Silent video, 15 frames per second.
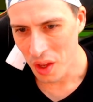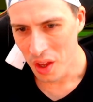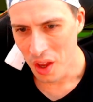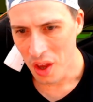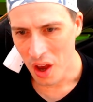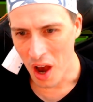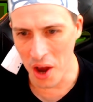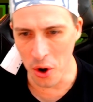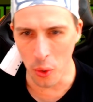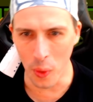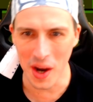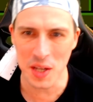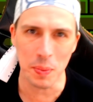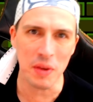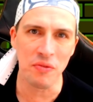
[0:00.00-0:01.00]
I'd
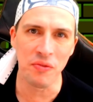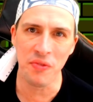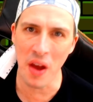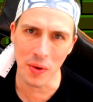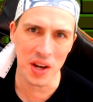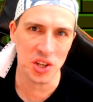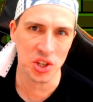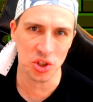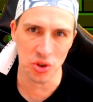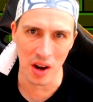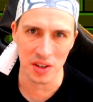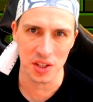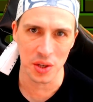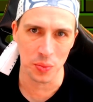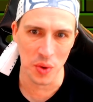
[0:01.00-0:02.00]
always be very
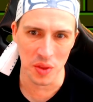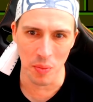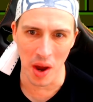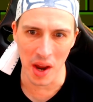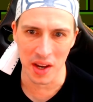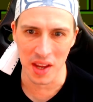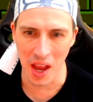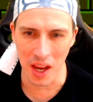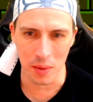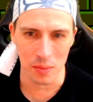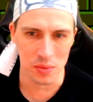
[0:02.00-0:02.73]
structured with my games.